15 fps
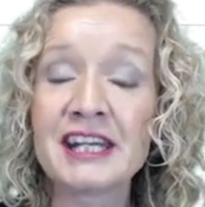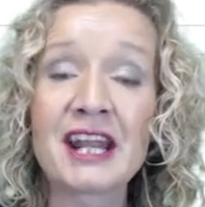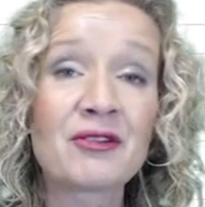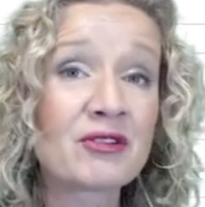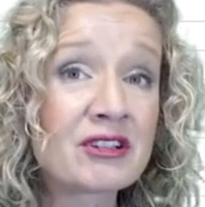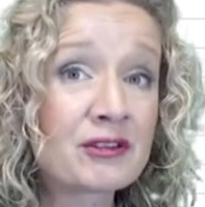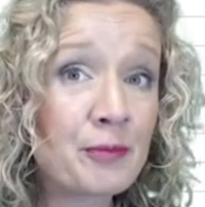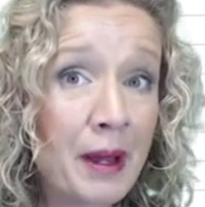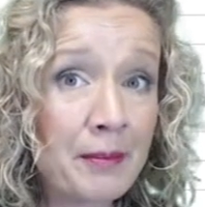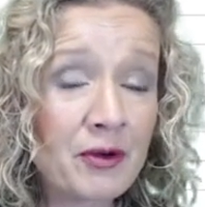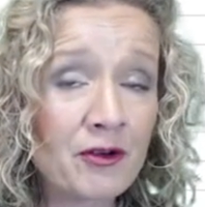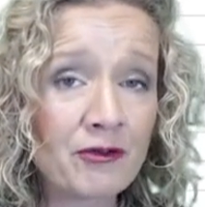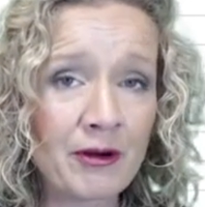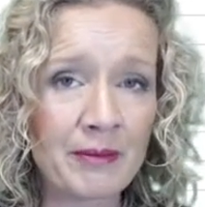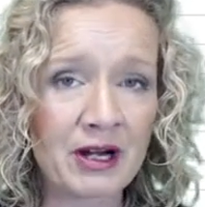Now
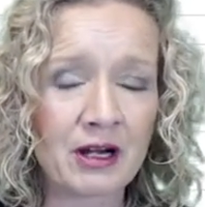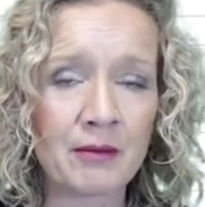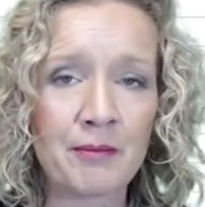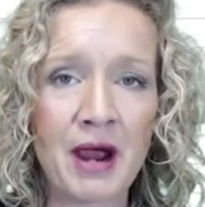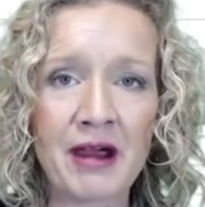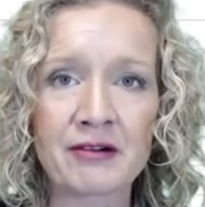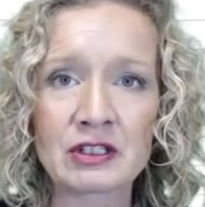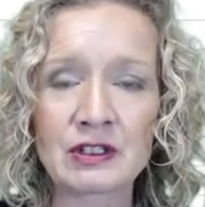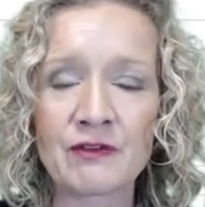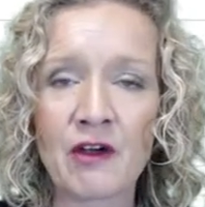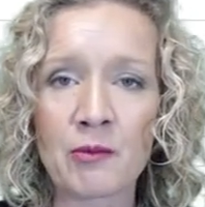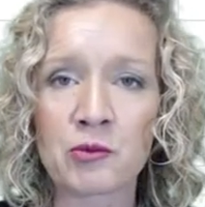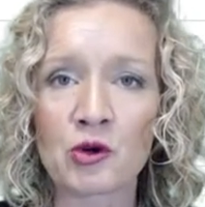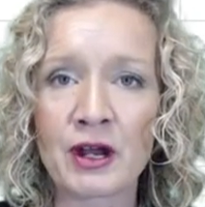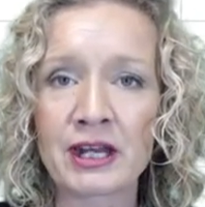remember from our comparative
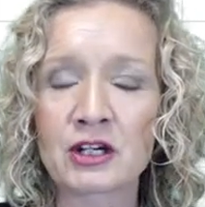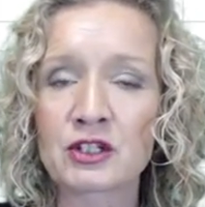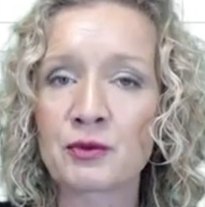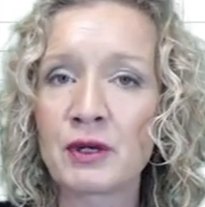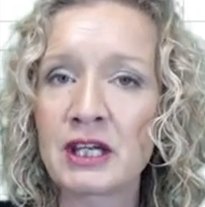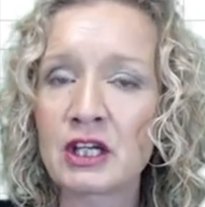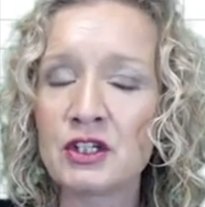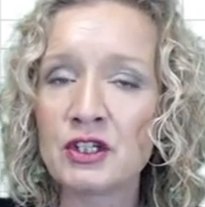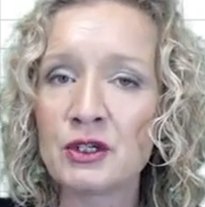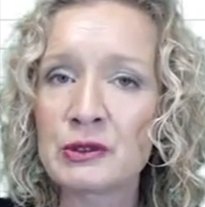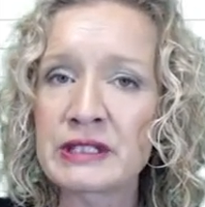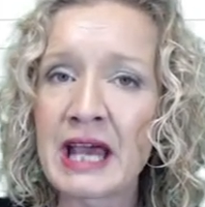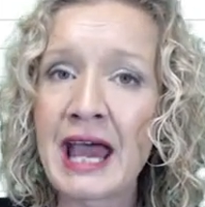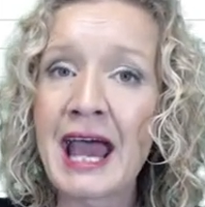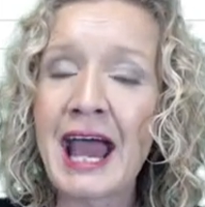operators, we can
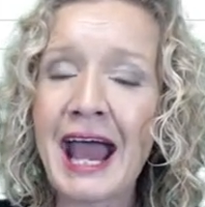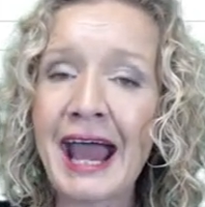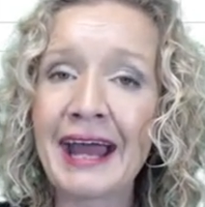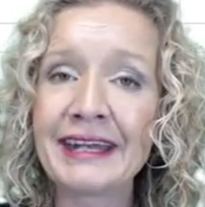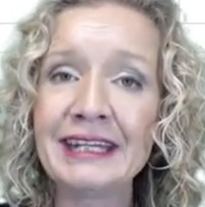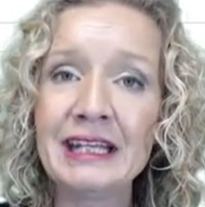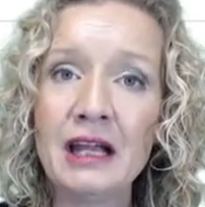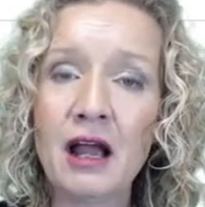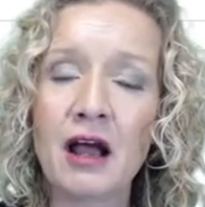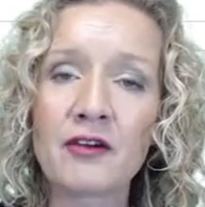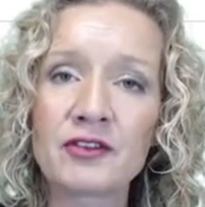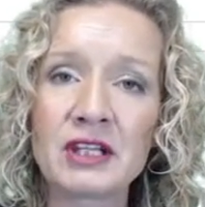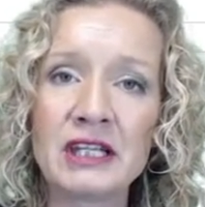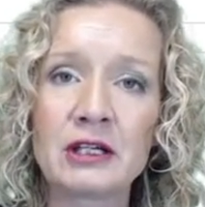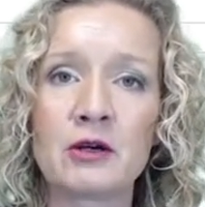use any
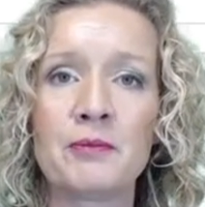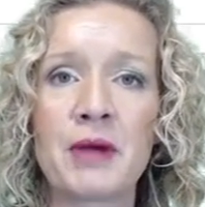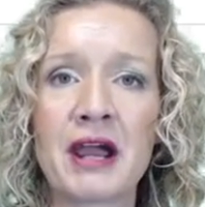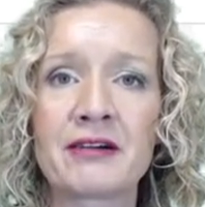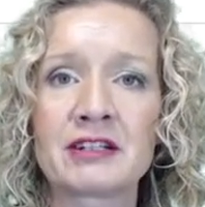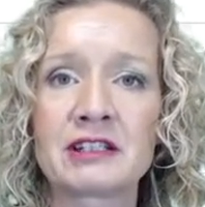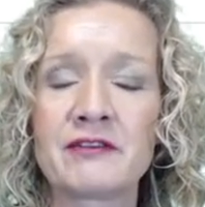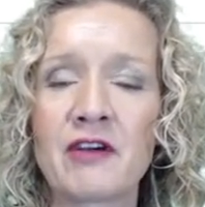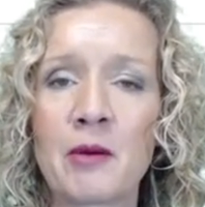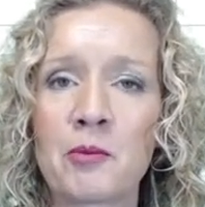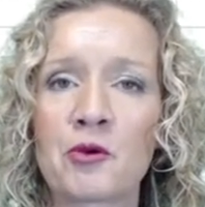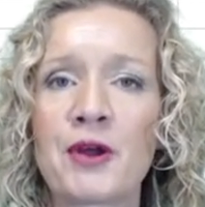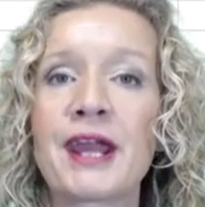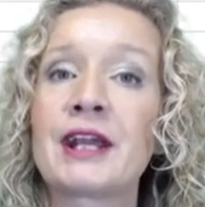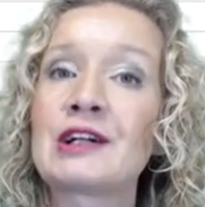of the comparative
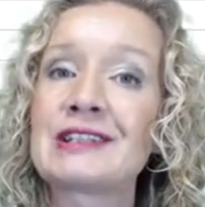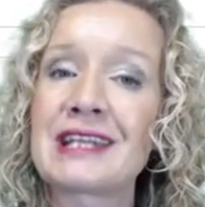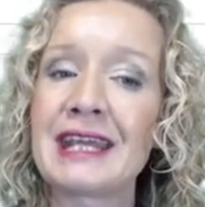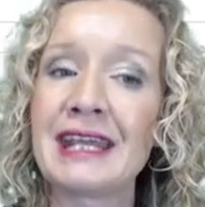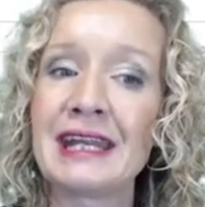operators